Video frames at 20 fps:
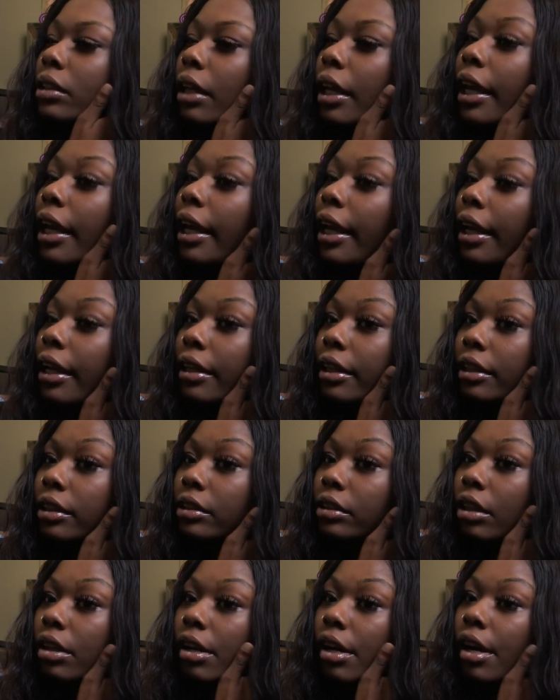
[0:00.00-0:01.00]
it hit
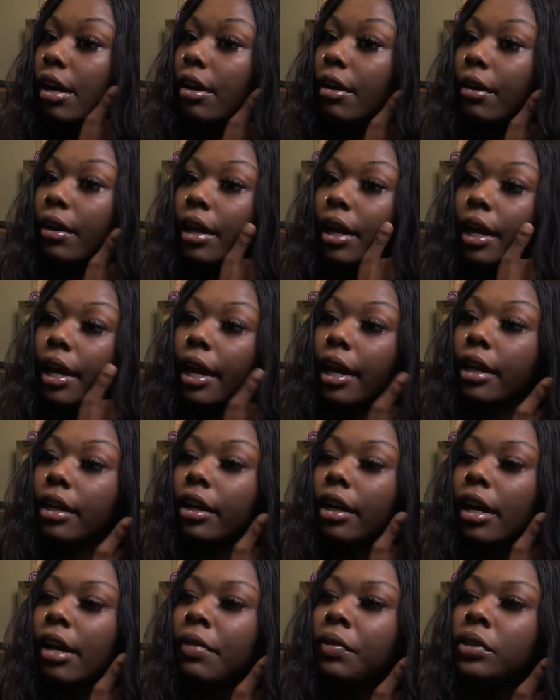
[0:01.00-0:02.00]
this girl, and the
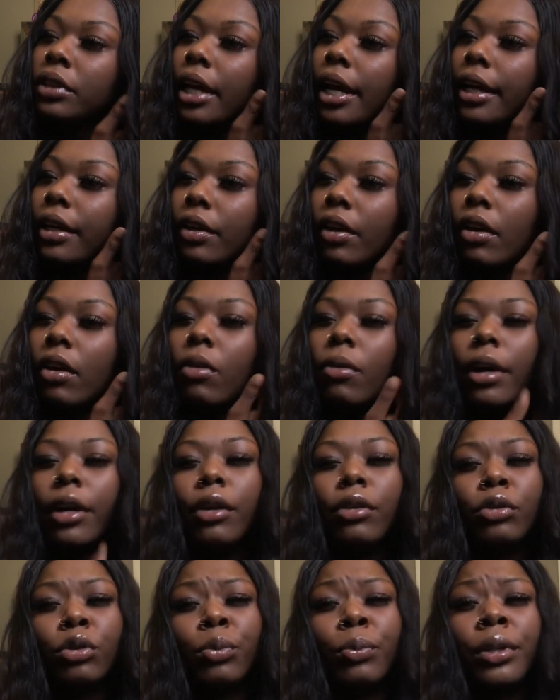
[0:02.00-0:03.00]
girl was like, "Yo, why
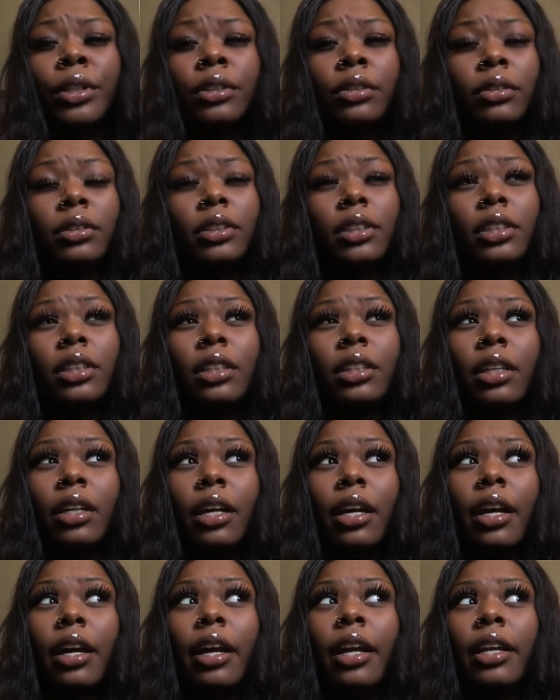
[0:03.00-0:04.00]
you throwing pistols?" Da, da, da,
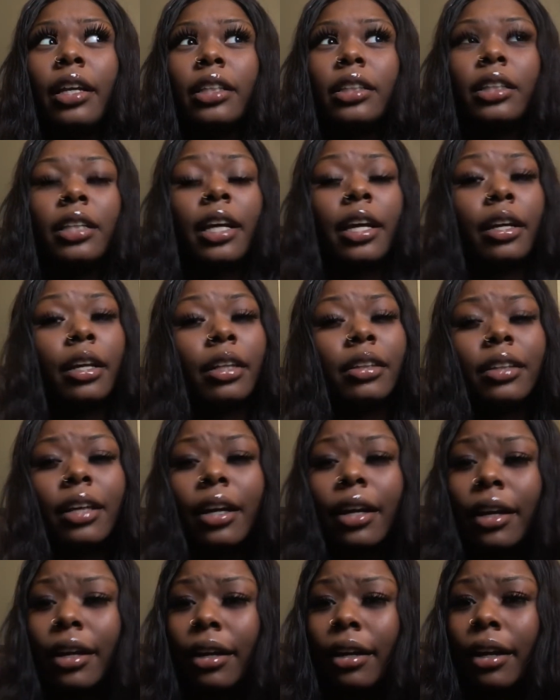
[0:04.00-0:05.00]
and this and that and the
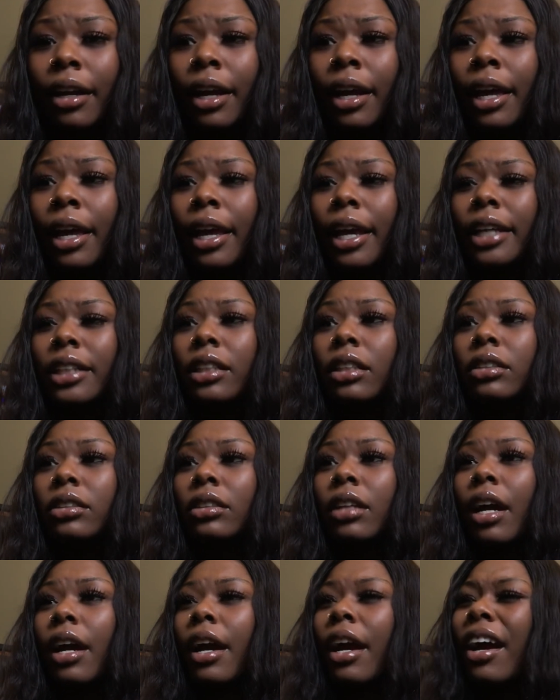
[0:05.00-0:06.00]
third. And she
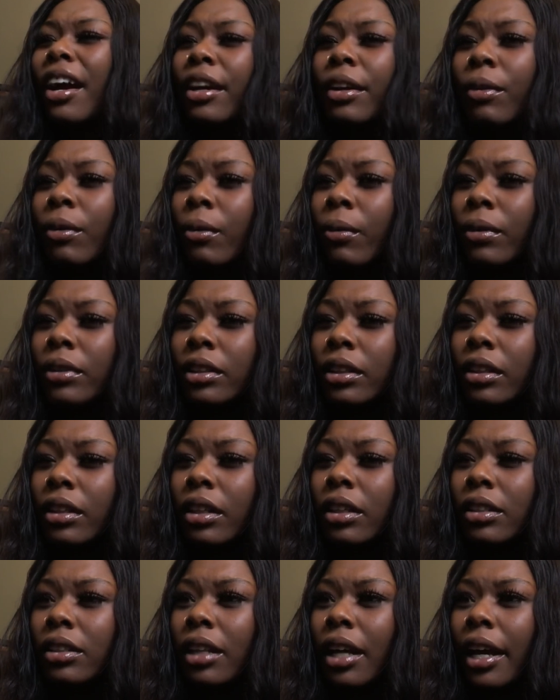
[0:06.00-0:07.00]
started arguing with the
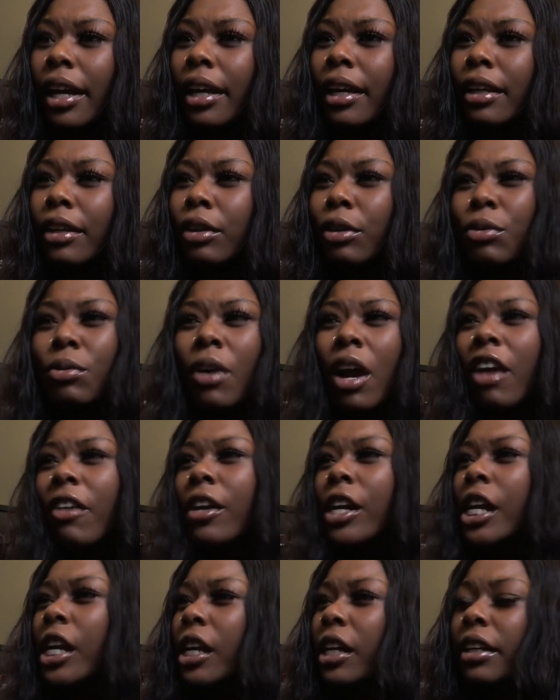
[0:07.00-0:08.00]
girl like, "You
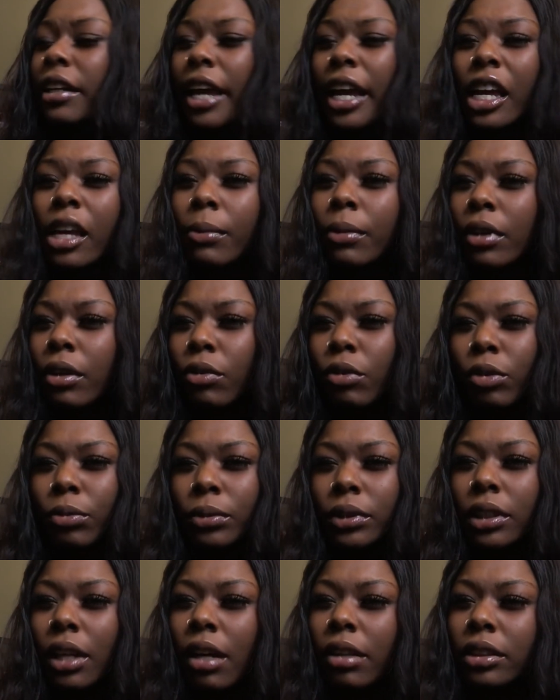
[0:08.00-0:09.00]
already came in the room
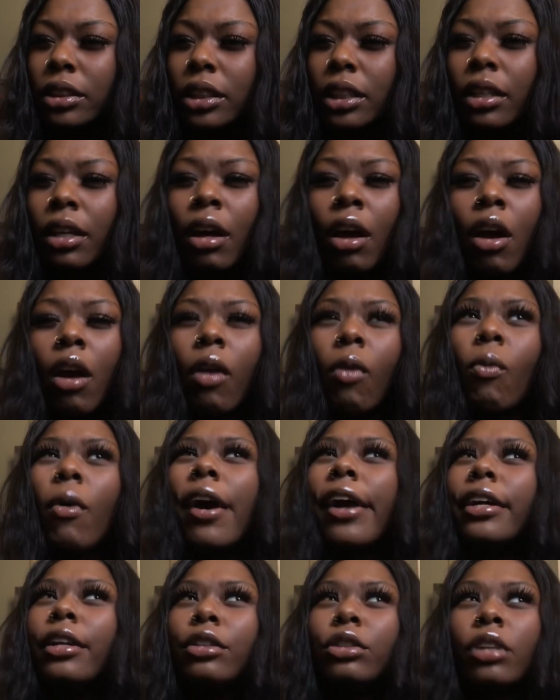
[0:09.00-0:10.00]
salty.
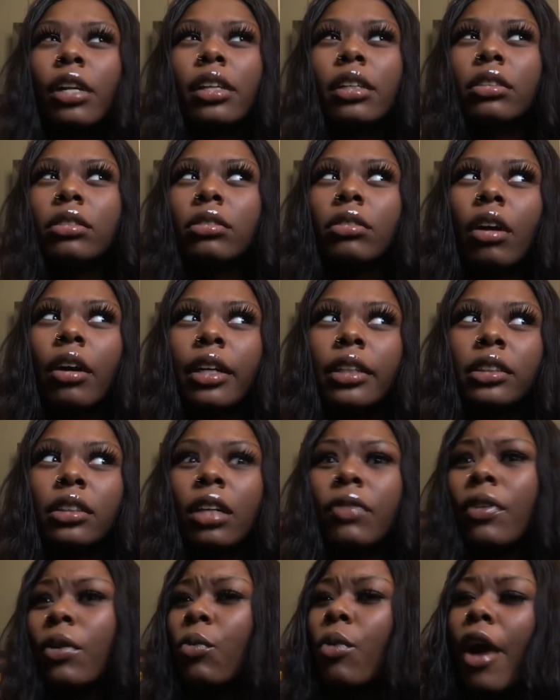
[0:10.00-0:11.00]
Why are you trying to start
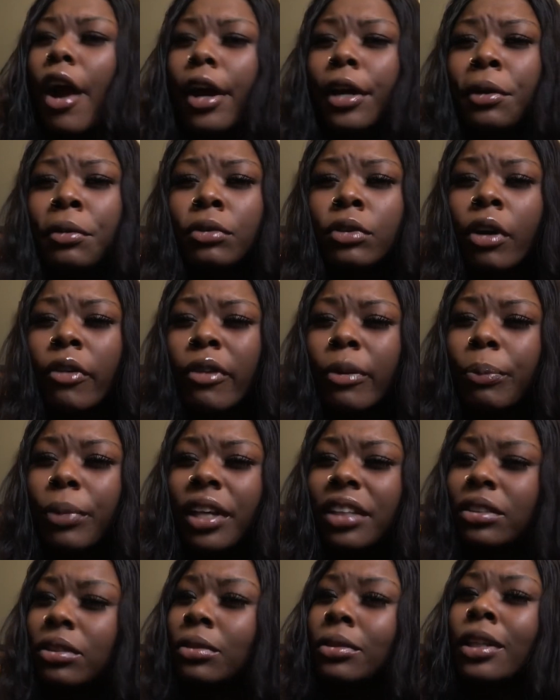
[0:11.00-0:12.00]
stuff? And why are you throwing
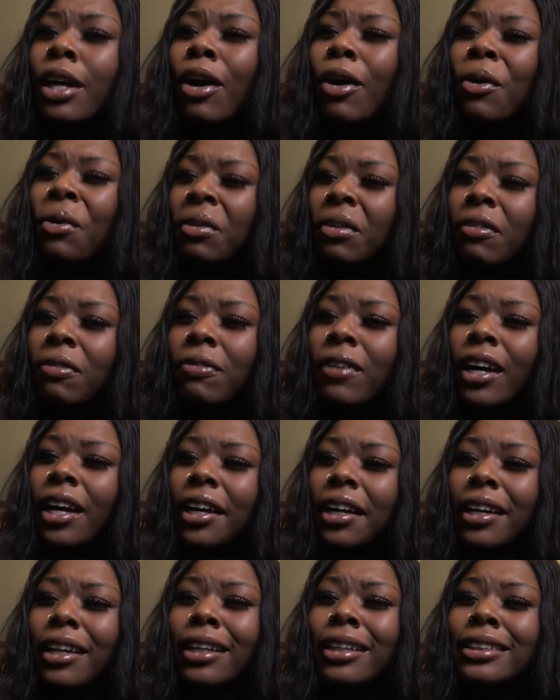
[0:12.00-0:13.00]
pencils? Who the fuck
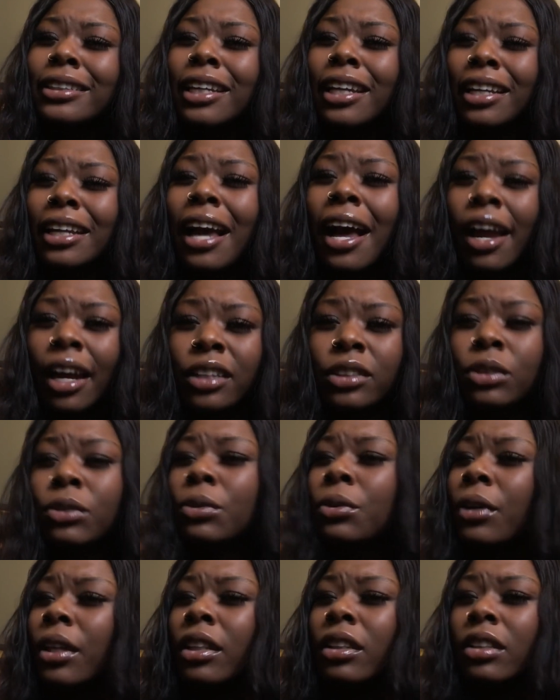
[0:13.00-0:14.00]
is in high
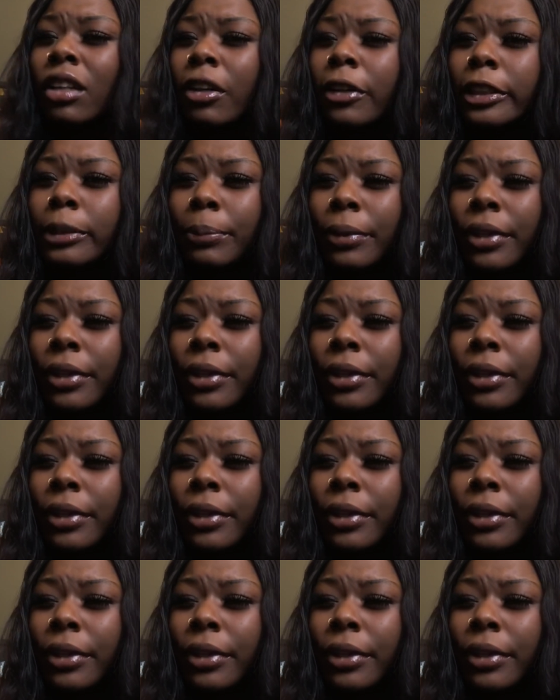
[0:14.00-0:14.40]
school and throws